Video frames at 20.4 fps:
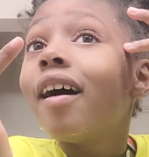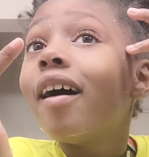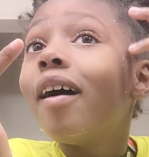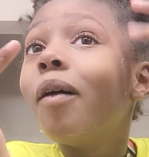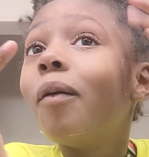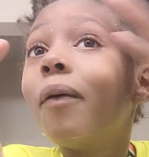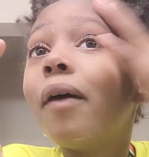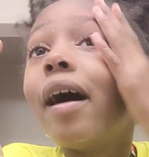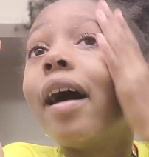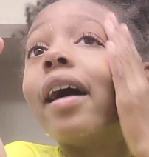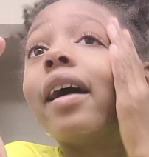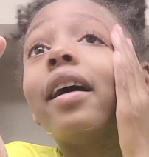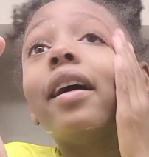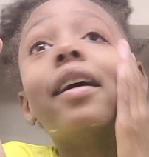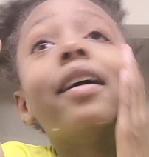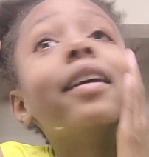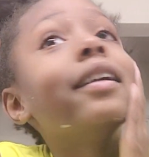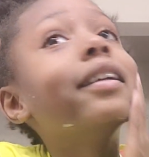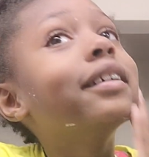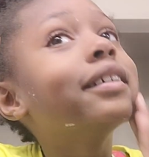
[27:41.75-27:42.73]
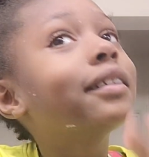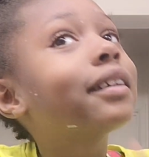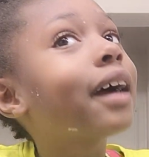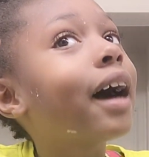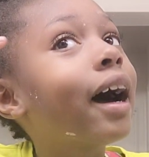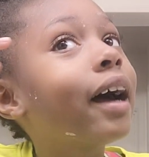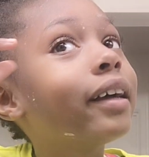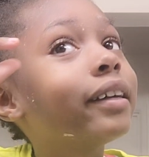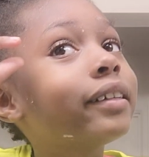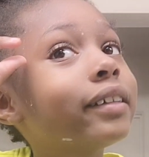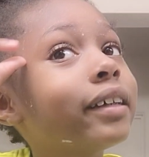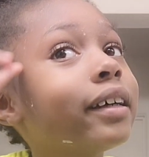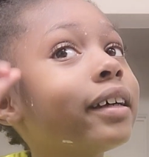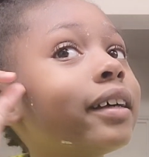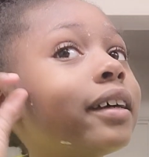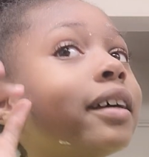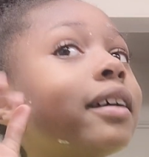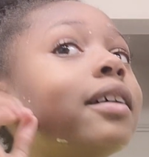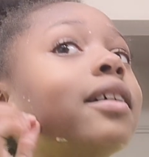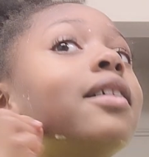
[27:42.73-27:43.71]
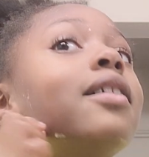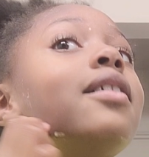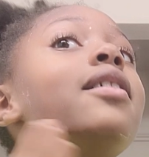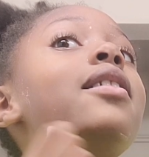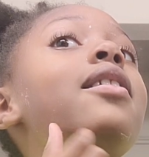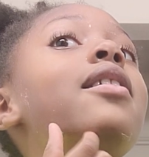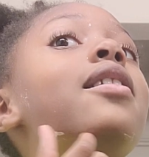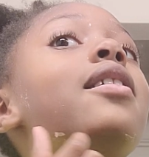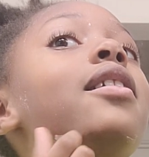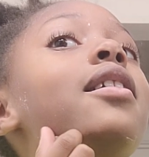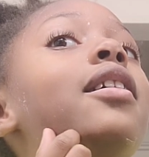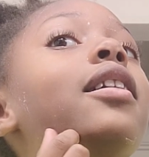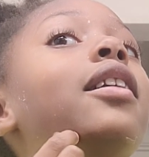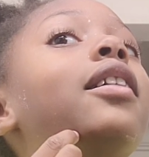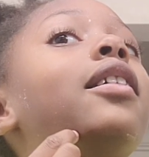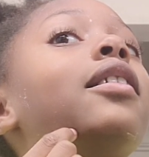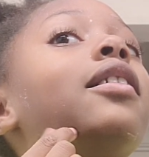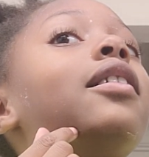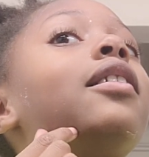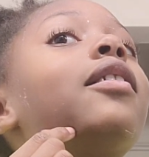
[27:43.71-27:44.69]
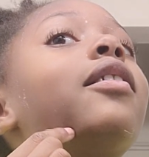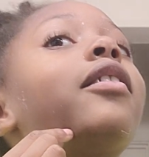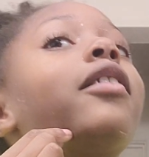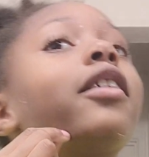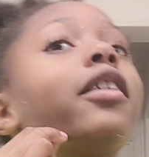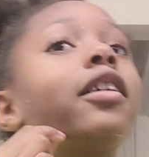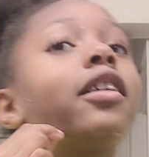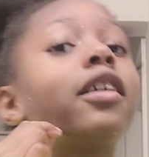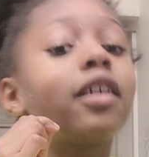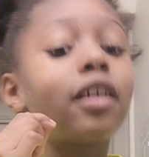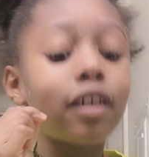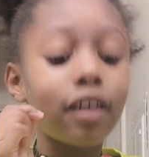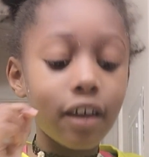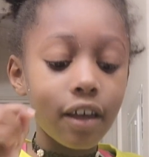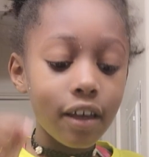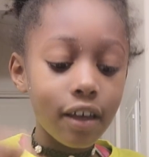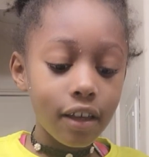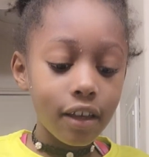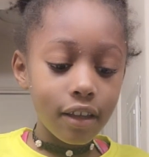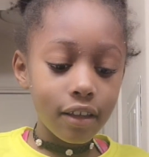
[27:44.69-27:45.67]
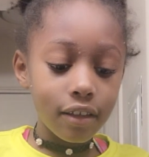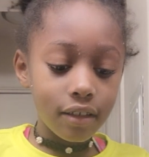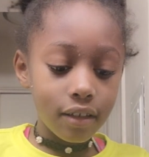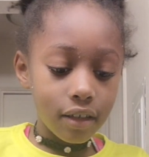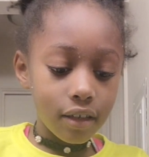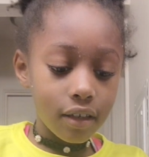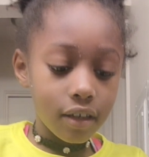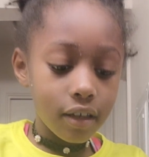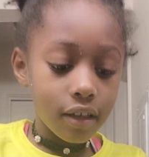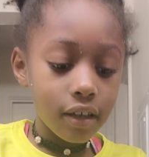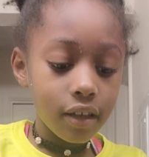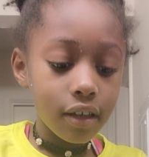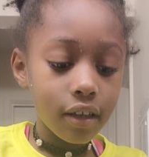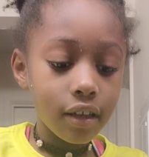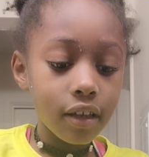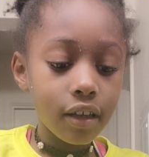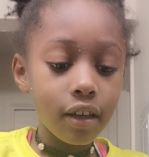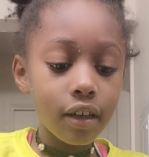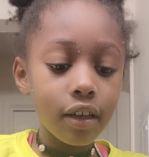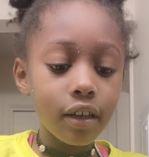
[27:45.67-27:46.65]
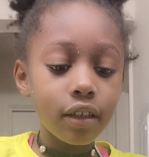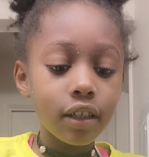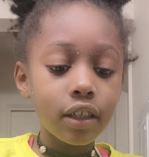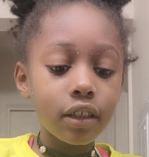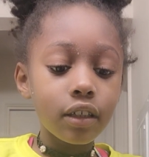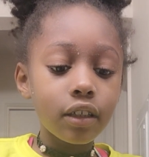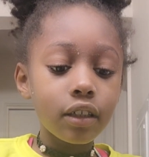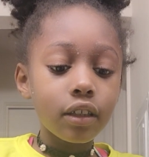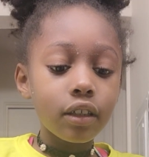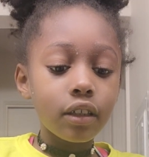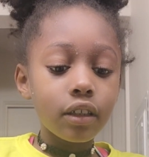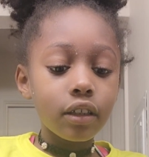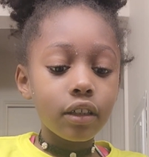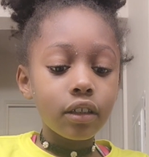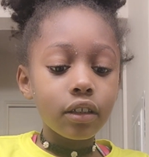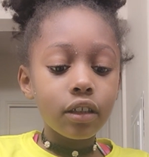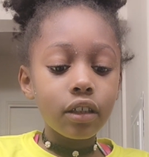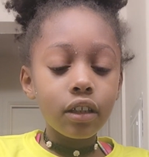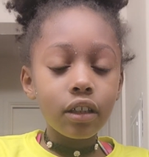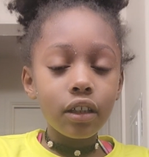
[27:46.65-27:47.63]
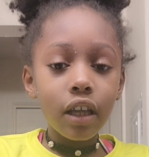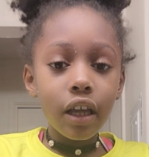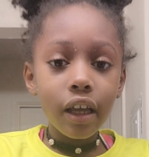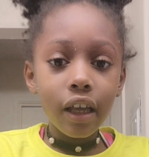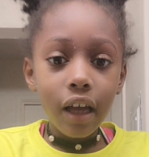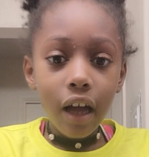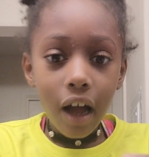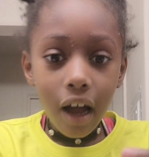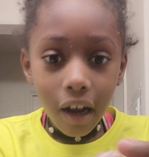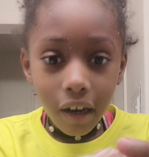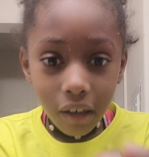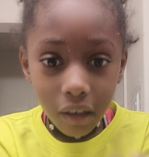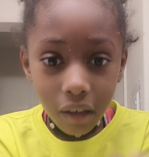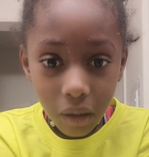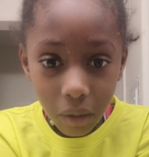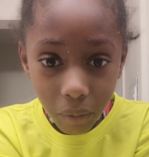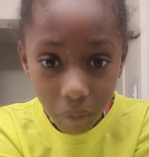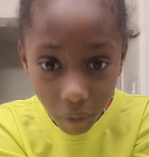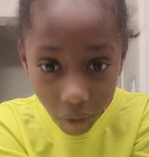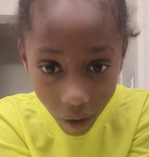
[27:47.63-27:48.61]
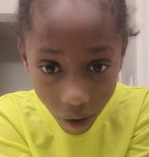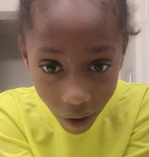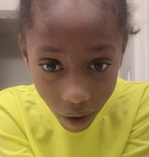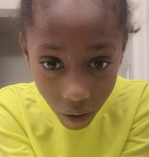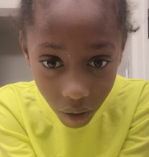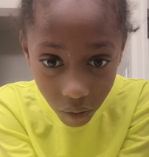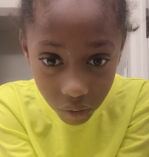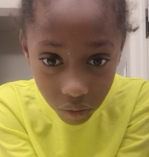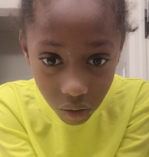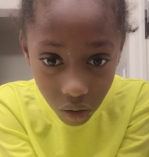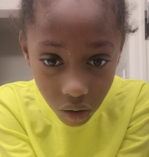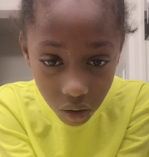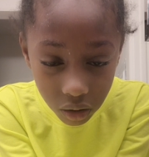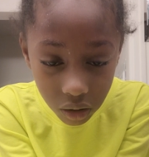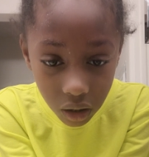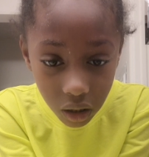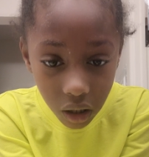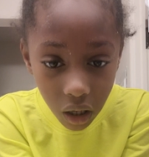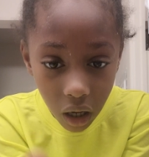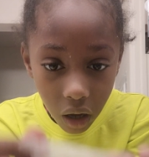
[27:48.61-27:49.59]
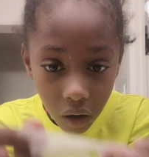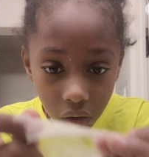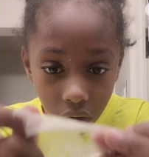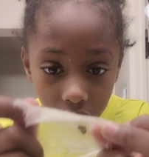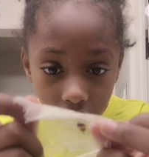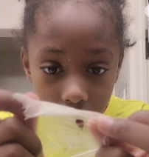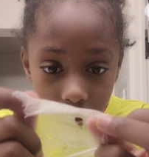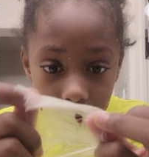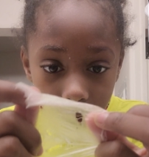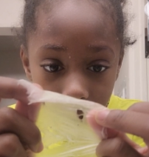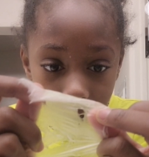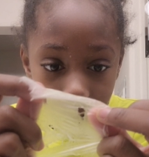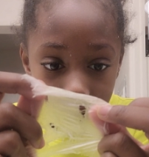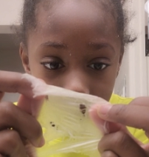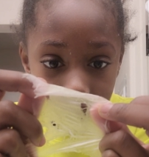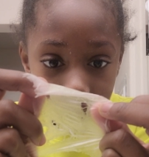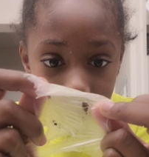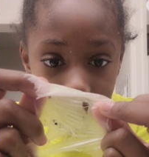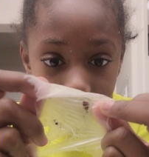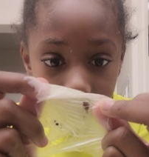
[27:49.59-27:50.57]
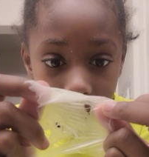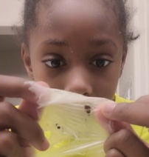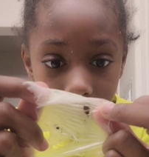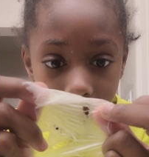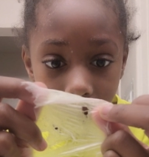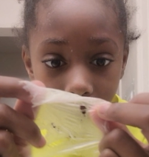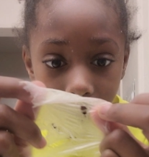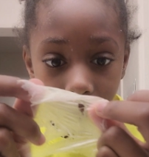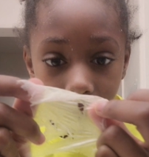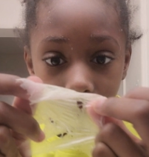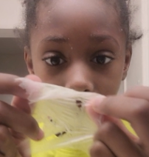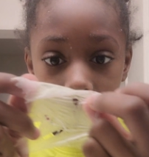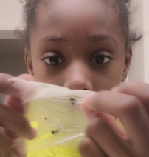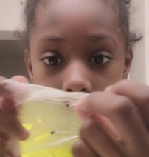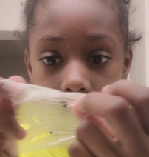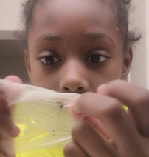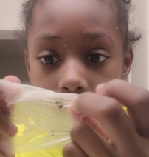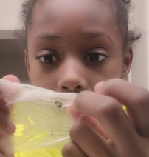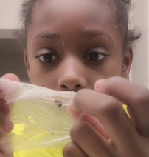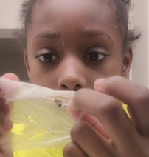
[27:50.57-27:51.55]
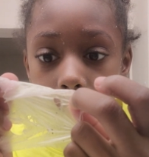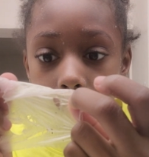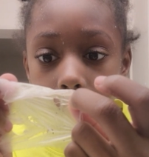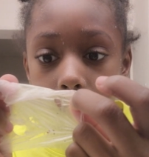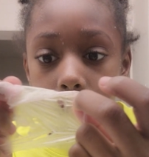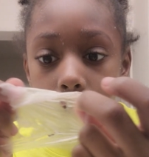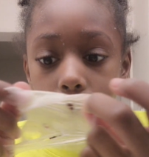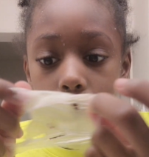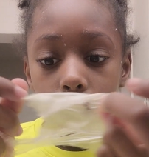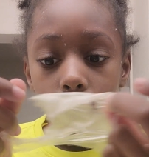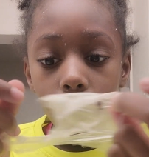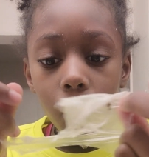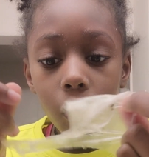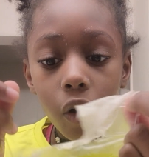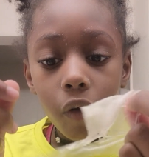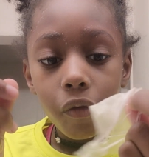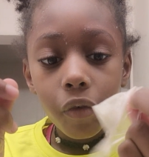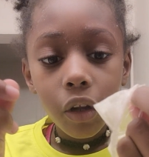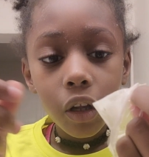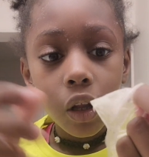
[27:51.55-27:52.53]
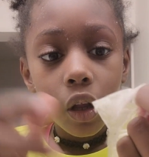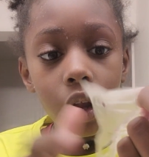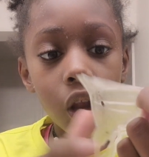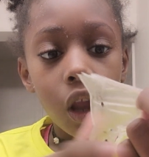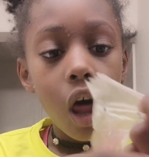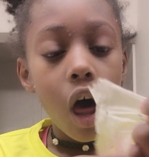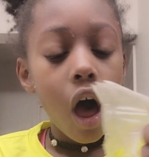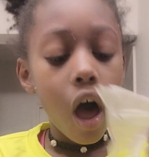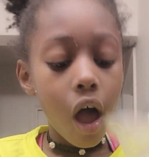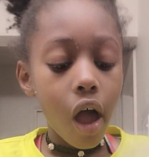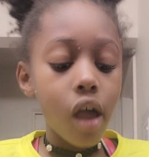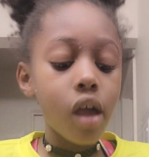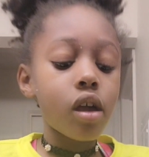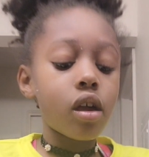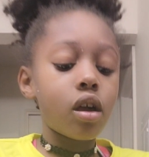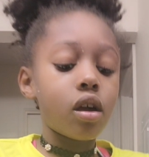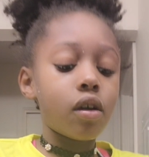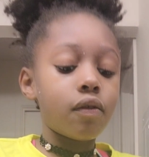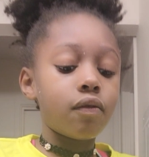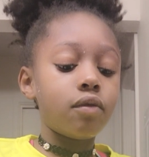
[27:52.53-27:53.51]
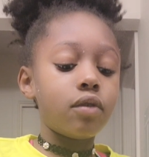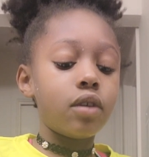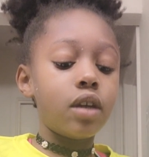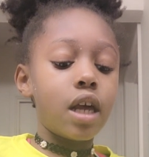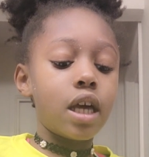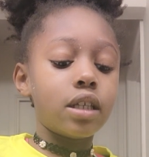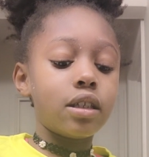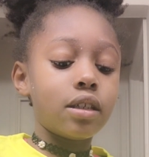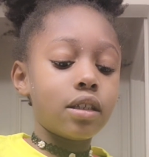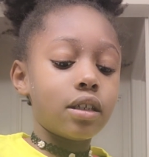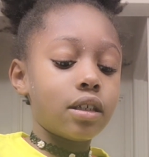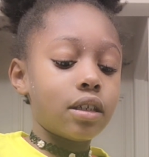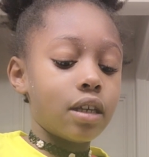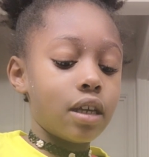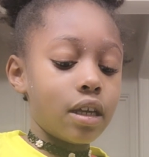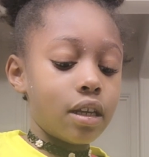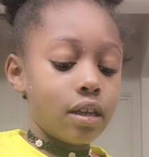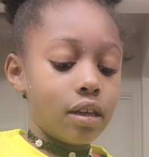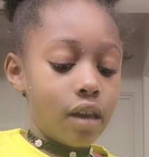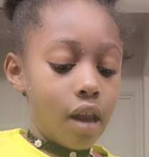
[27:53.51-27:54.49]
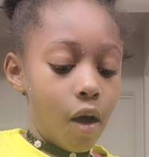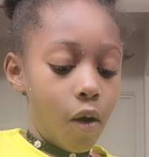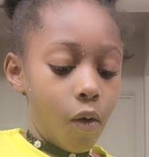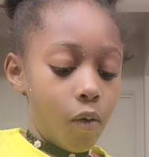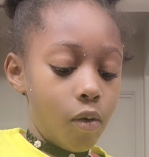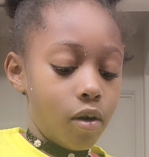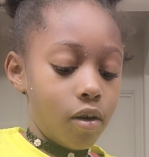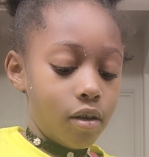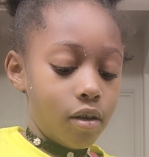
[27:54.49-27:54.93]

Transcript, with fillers: Oh my goodness, guys. That's really easy. She's like kind of brown on there. I don't know if you guys can tell put off a lot of dead skin though.